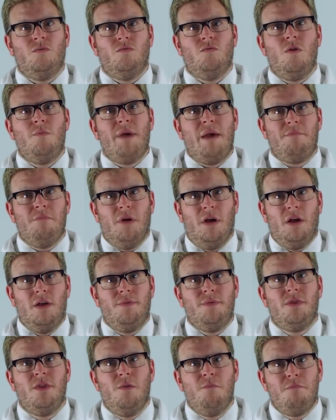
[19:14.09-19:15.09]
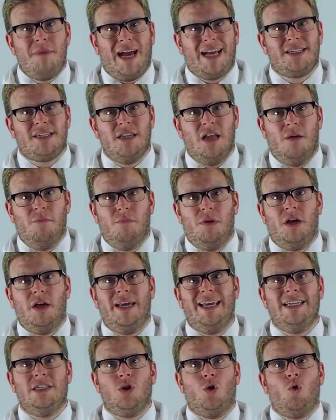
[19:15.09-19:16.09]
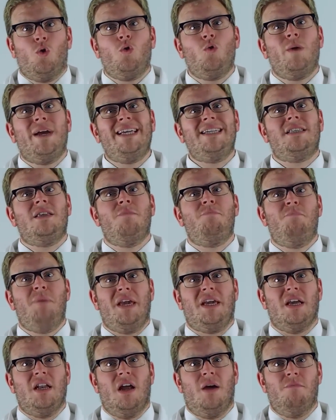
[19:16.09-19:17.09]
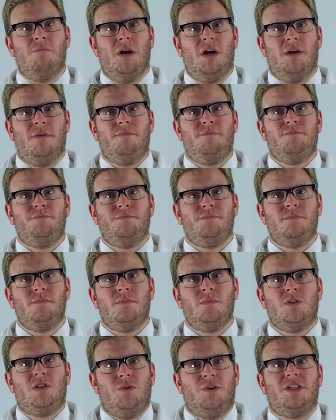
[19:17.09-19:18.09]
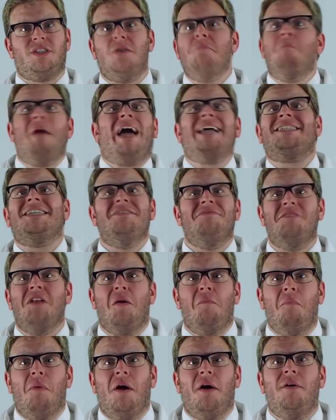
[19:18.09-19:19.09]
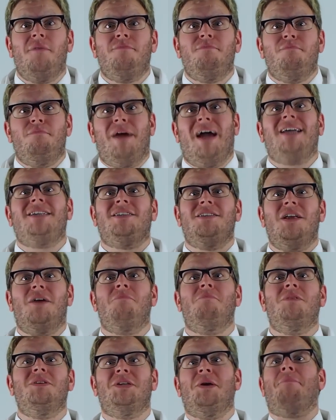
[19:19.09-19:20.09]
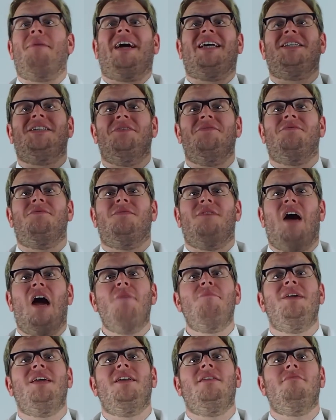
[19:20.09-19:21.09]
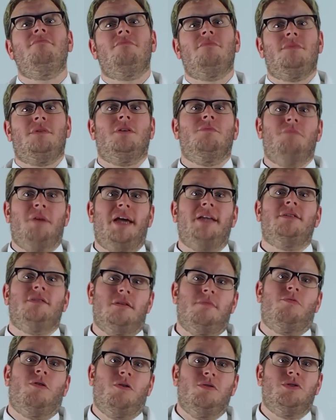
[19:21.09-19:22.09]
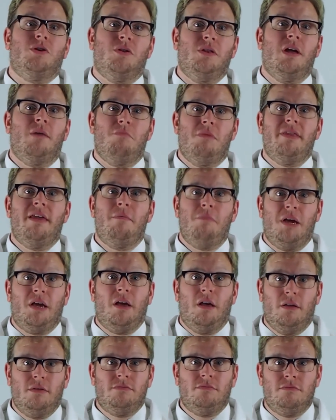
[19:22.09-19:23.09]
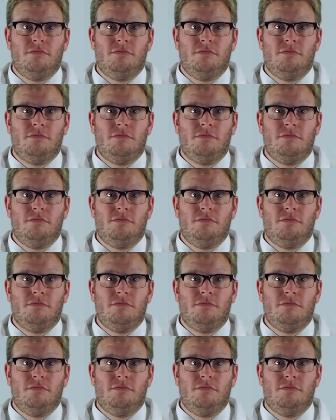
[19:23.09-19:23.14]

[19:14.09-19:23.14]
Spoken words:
Remember, the mass number is always the bigger number. So it's the massive number. Mass numbers are massive. I mean, compared to the proton number, they're bigger.